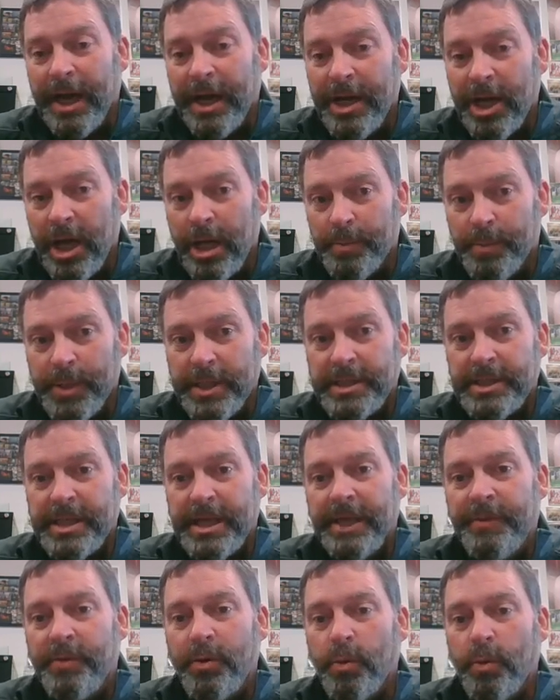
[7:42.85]
accomplished
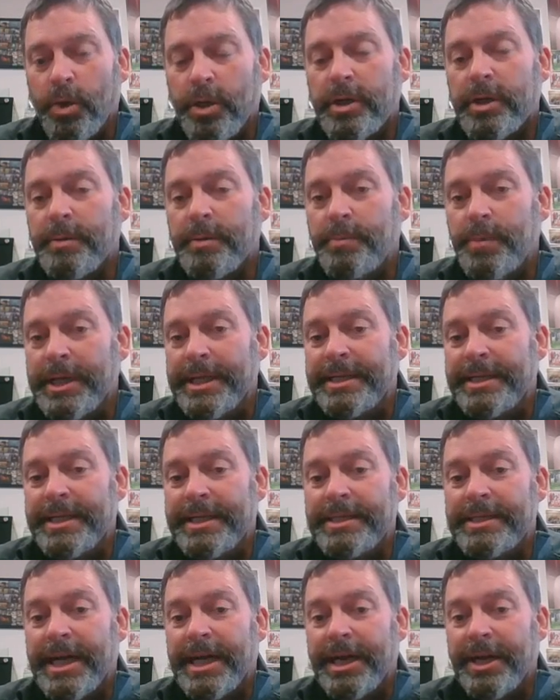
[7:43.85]
if you were to complete the
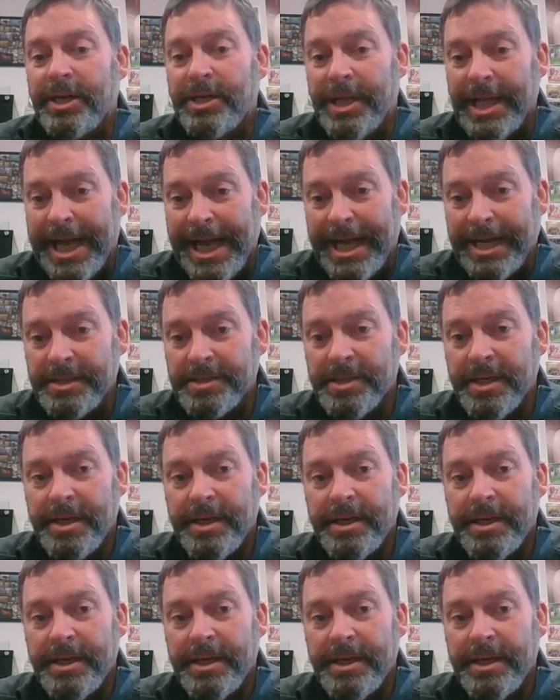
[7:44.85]
entire class.